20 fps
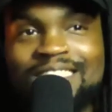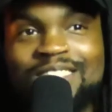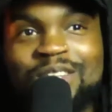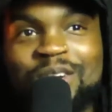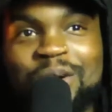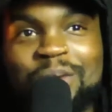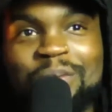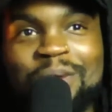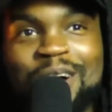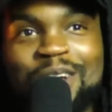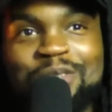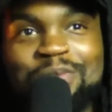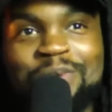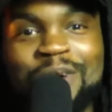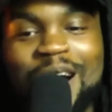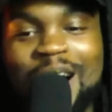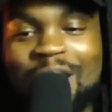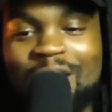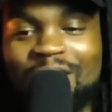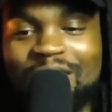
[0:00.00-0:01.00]
miles per
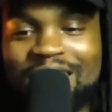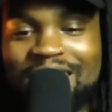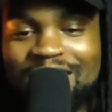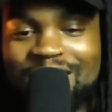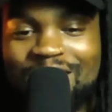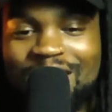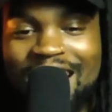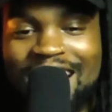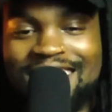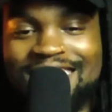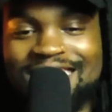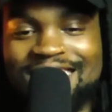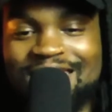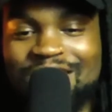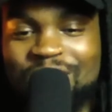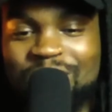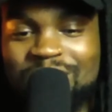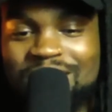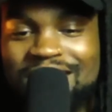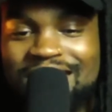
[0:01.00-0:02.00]
hour and crashes into a
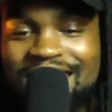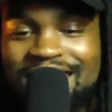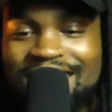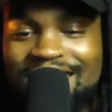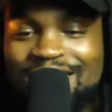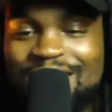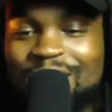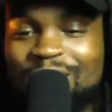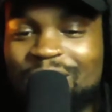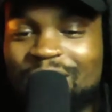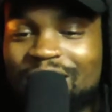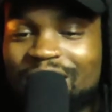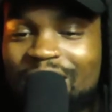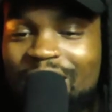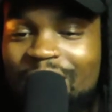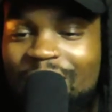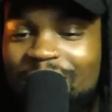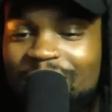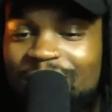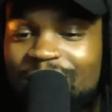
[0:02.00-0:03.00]
city somewhere in the
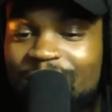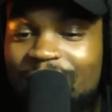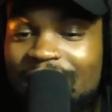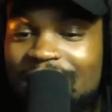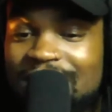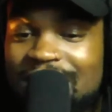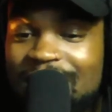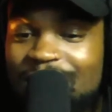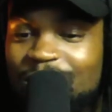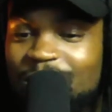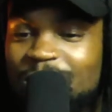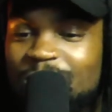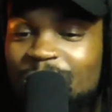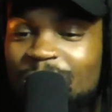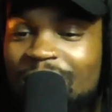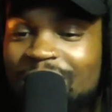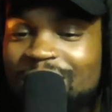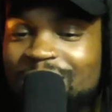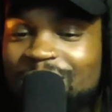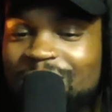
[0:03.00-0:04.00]
heart of France after 2
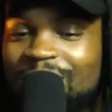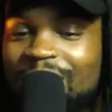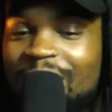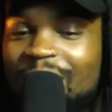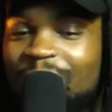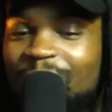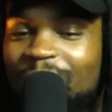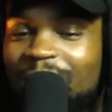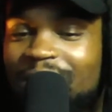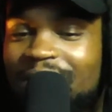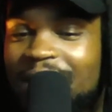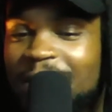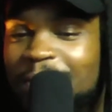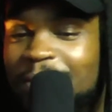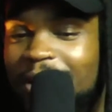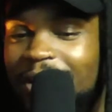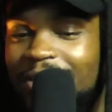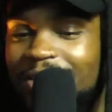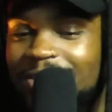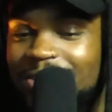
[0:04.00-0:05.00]
hours of flying, where do they bury
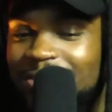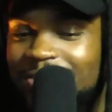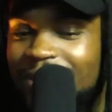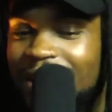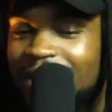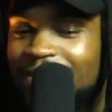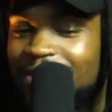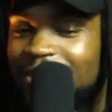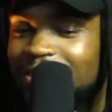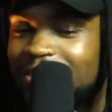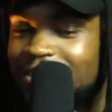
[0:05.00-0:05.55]
the survivors?